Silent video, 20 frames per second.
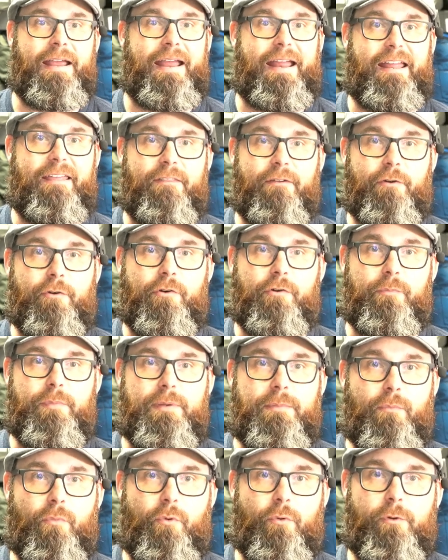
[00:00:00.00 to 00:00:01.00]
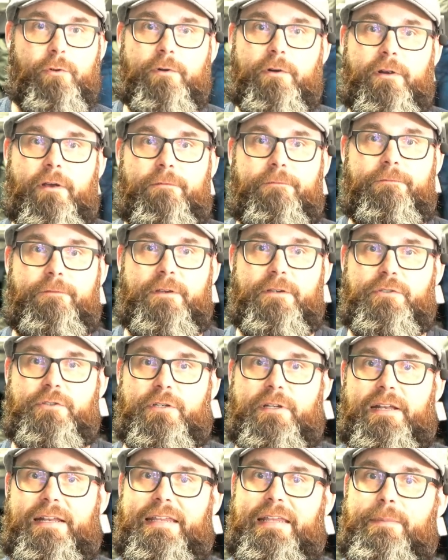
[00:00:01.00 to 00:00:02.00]
and they're going to be more
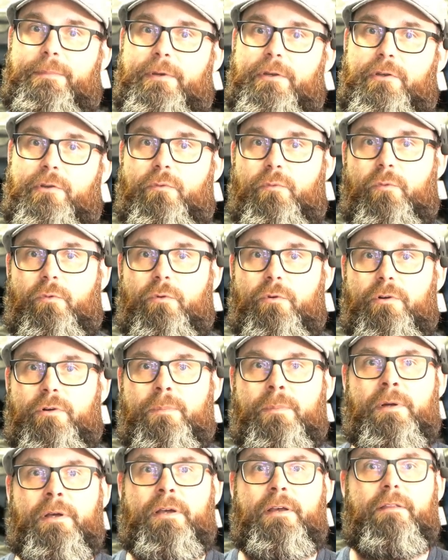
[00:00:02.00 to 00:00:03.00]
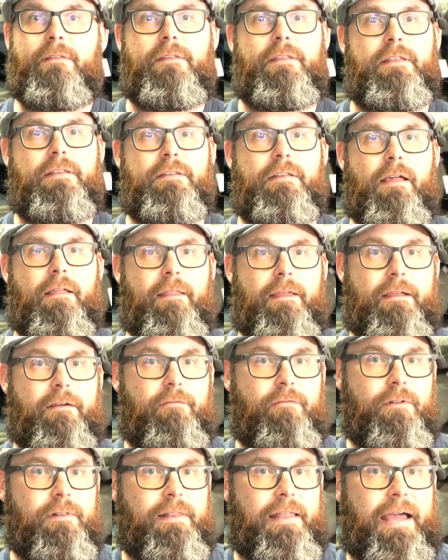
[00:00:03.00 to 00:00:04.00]
efficient at keeping you warm than like a
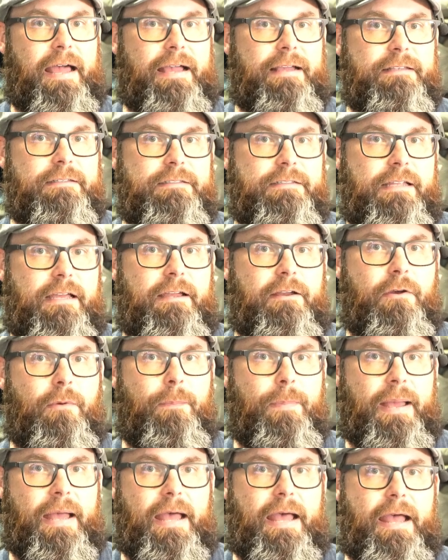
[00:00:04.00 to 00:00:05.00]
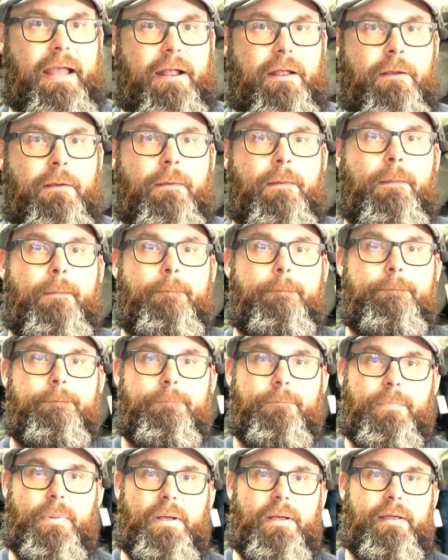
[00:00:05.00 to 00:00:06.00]
relaxed style bag.
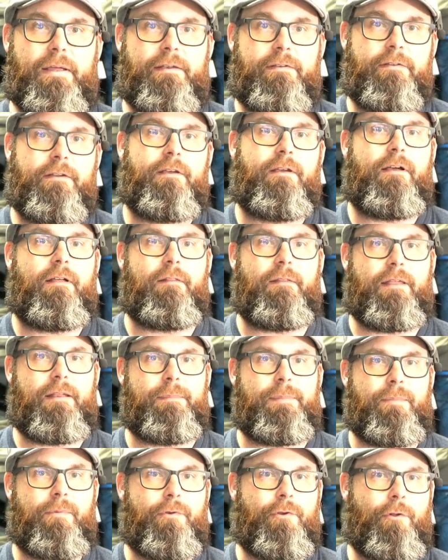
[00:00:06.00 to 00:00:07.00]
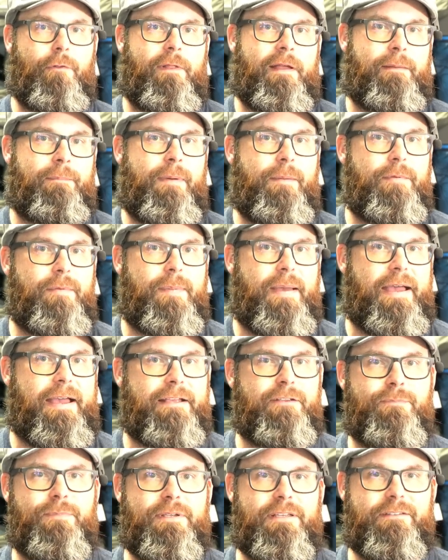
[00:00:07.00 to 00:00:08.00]
But a lot of people don't like mummy
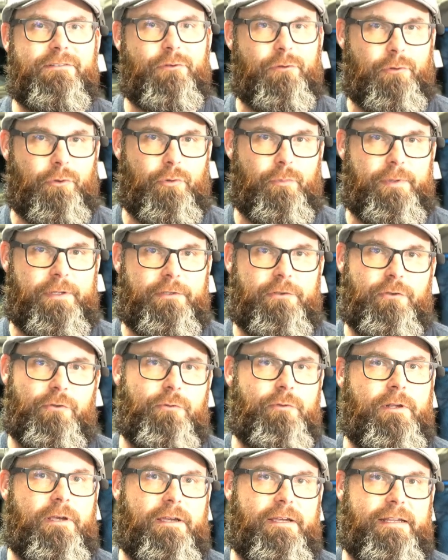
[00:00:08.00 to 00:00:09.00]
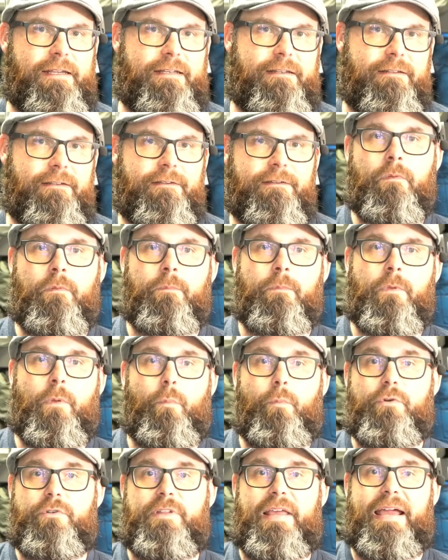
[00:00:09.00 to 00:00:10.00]
bags because they're a little bit too tight, which